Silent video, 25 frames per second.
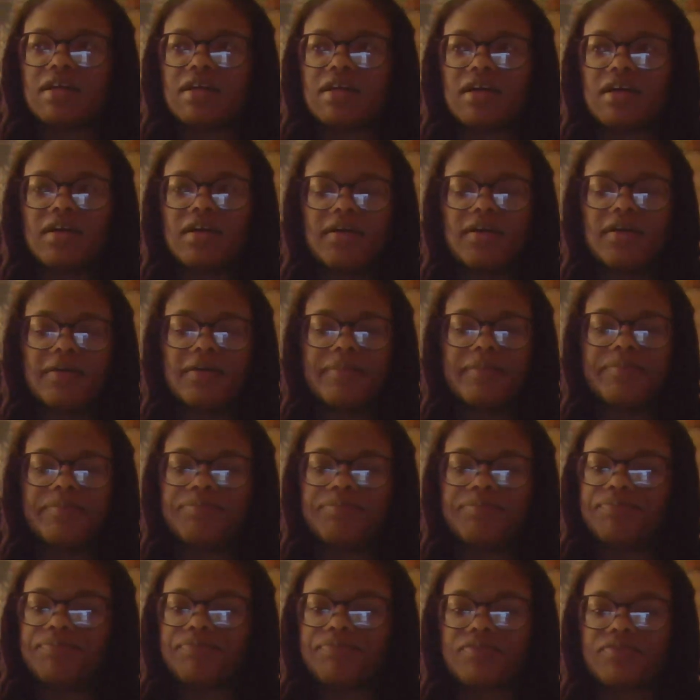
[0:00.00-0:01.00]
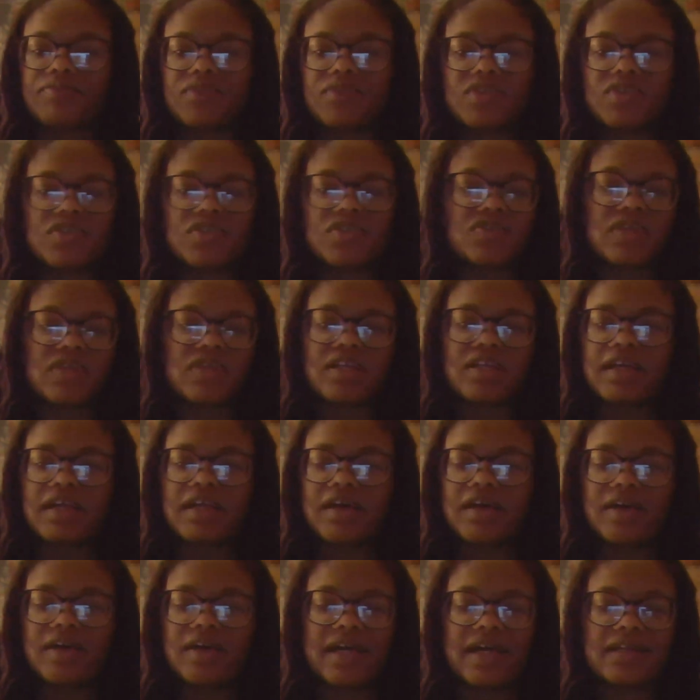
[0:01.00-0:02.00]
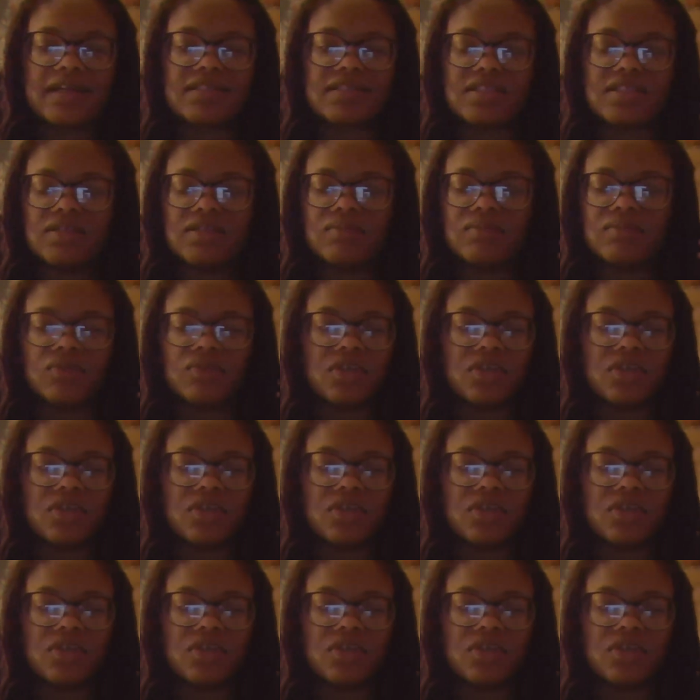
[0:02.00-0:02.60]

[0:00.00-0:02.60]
um, straight out asking them,